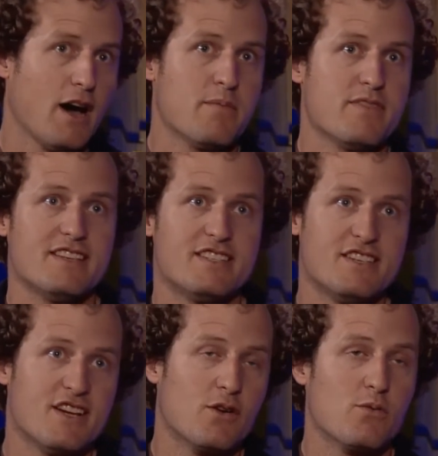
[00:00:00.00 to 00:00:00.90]
This
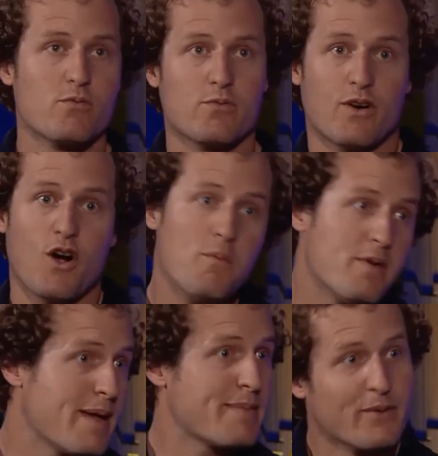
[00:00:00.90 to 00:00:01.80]
year we're hoping
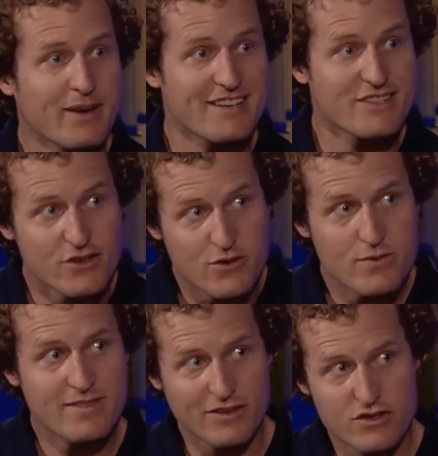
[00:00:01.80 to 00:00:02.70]
maybe we'll get 2.
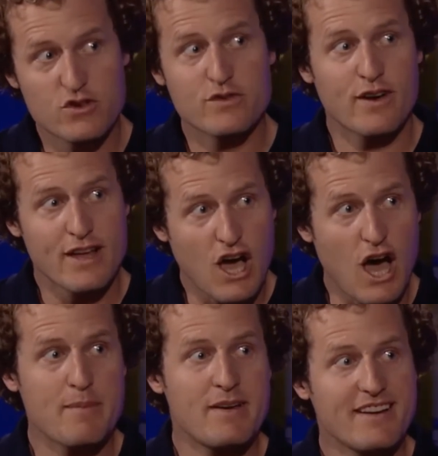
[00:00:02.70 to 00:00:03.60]
2 is very
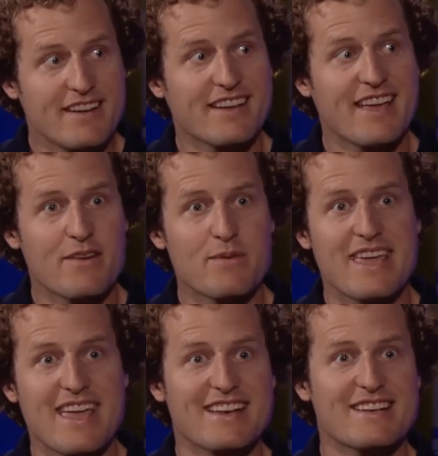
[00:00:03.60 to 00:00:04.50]
common. Again, we
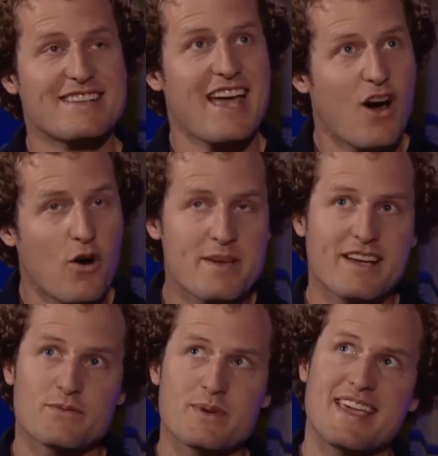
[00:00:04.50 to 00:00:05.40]
can't tell
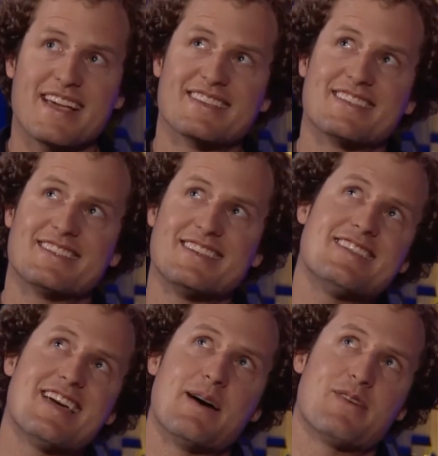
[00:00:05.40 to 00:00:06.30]
because we can't see
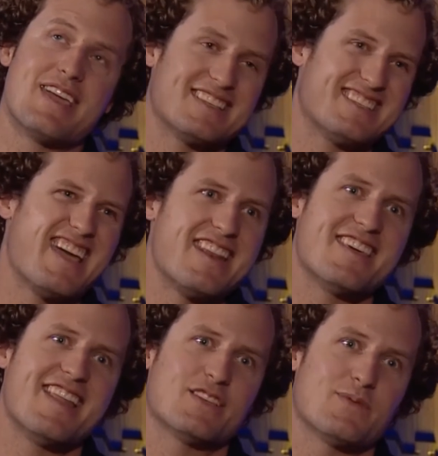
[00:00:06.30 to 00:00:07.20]
them. We can't see into
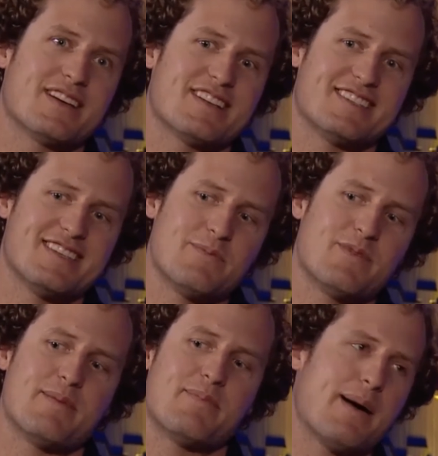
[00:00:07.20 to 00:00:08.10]
the nest. We can just see them
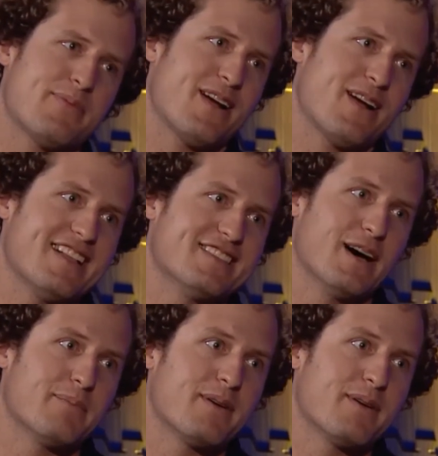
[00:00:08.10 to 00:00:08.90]
when they pop their heads up.